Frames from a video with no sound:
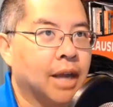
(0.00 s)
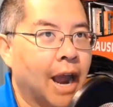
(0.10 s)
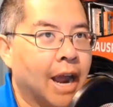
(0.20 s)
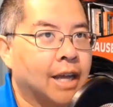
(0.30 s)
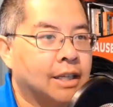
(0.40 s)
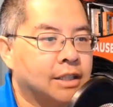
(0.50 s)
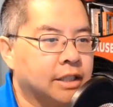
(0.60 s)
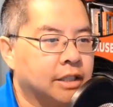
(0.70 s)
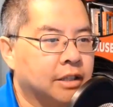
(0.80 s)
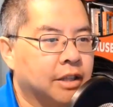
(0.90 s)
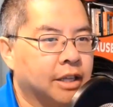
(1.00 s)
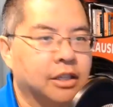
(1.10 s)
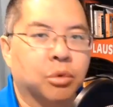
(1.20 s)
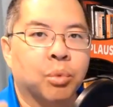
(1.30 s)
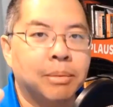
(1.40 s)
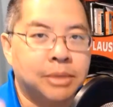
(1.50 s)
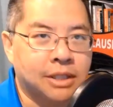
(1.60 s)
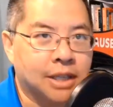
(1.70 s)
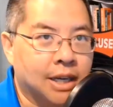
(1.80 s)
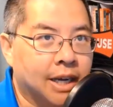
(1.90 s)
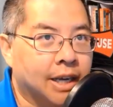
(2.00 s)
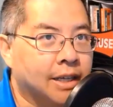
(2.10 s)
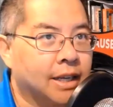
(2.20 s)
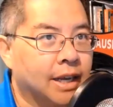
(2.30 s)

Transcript: and in things like web design